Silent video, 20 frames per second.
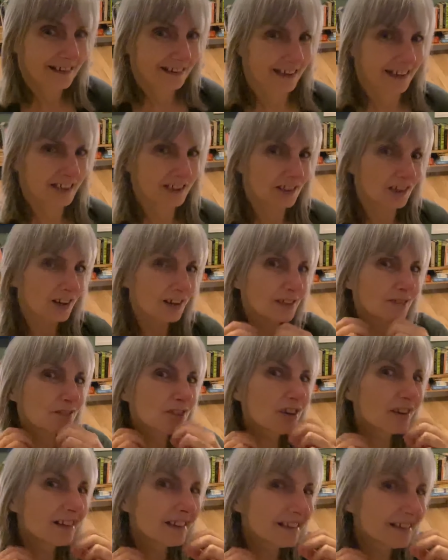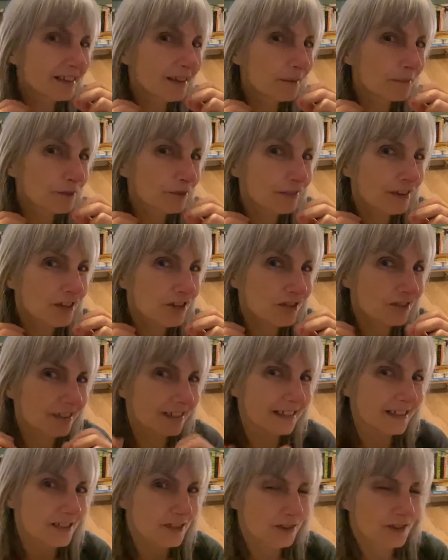and you're kind of tightening up the fascia
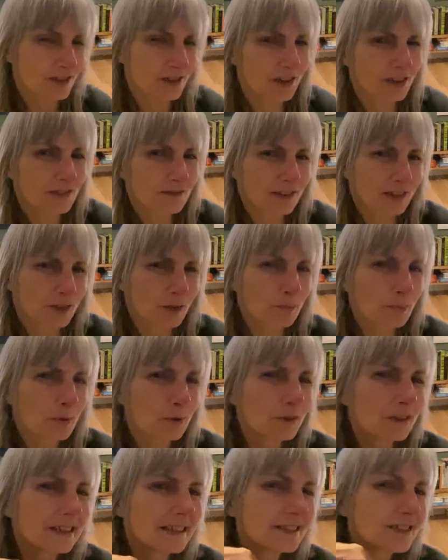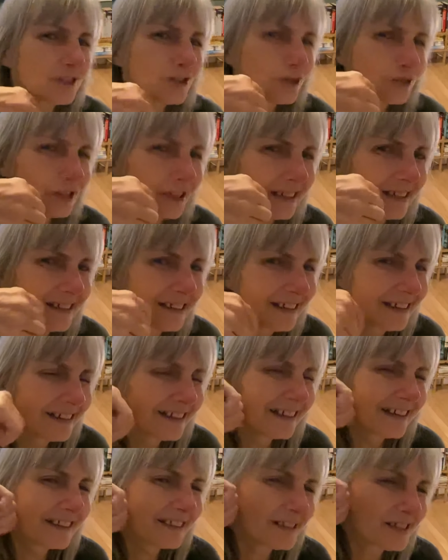here. So it's kind of like you're pulling the string
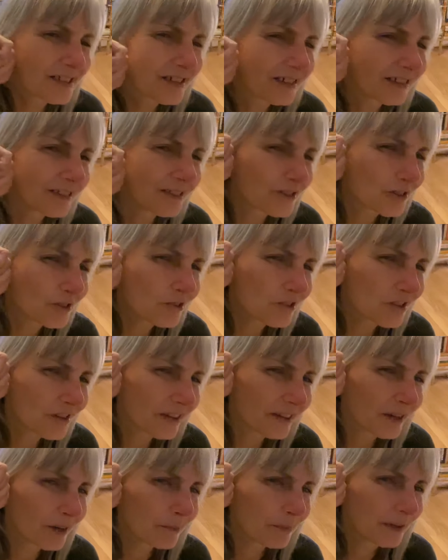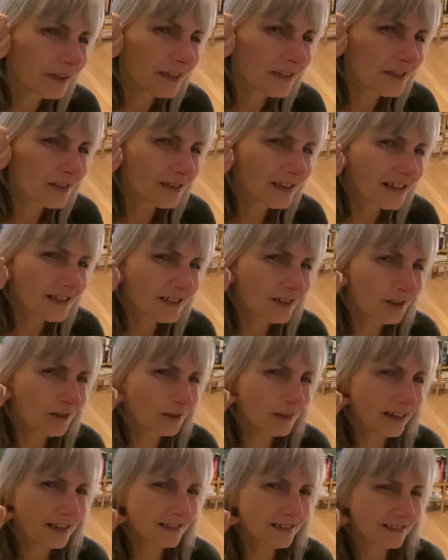and it's kind of too tight up here. So let's go,
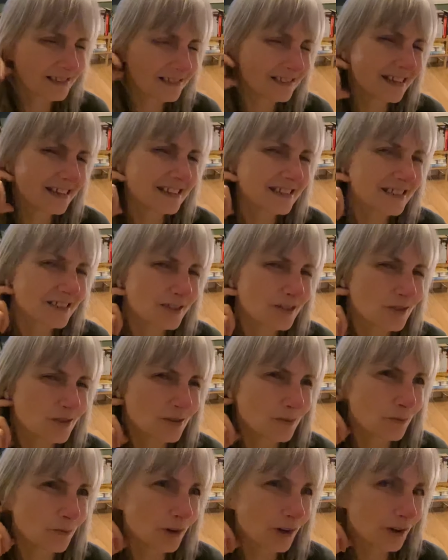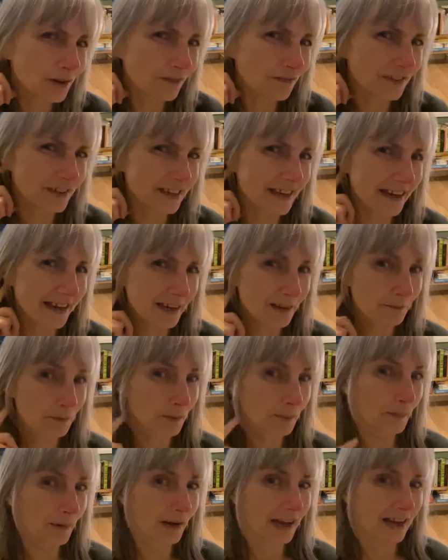let's let's do some work on the neck and we
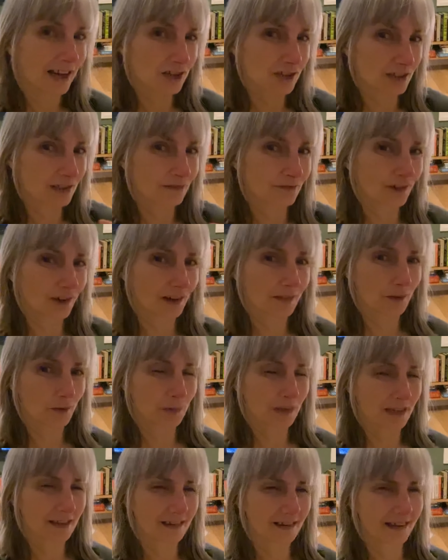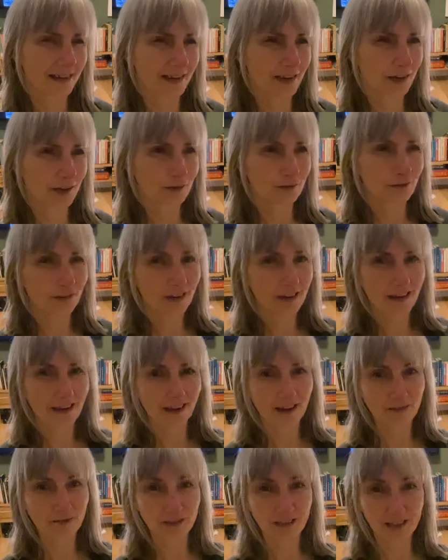might actually find that we can let go of
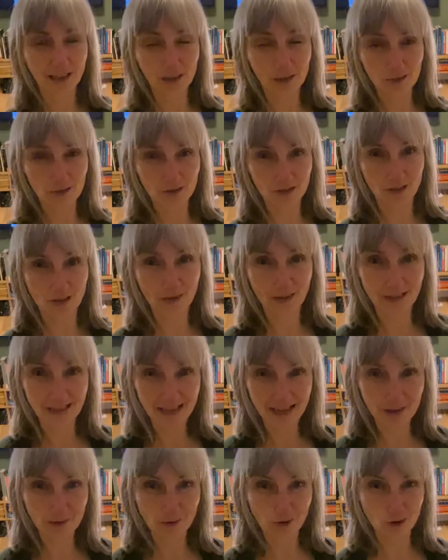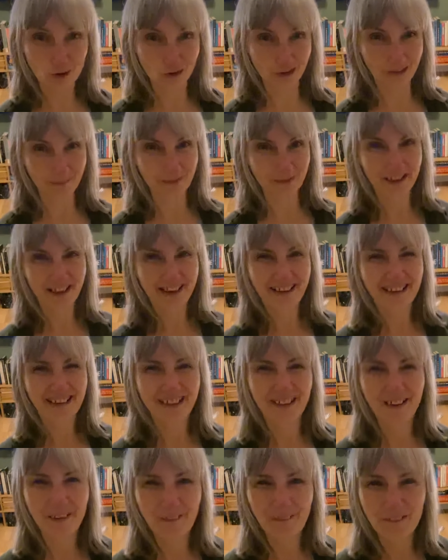everything else that's going downstream
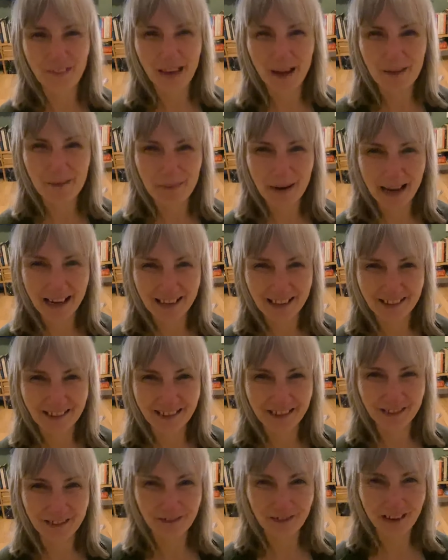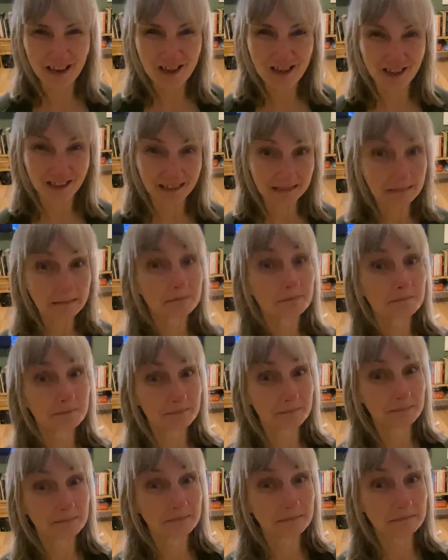of that back line of fascia.
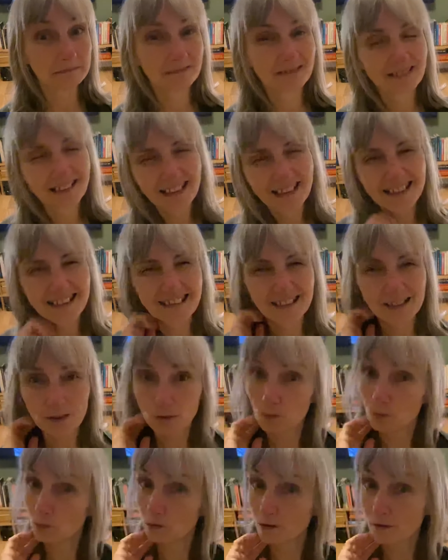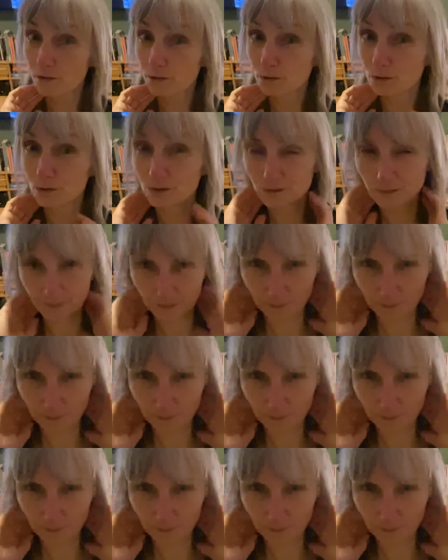Hmm. what a thought.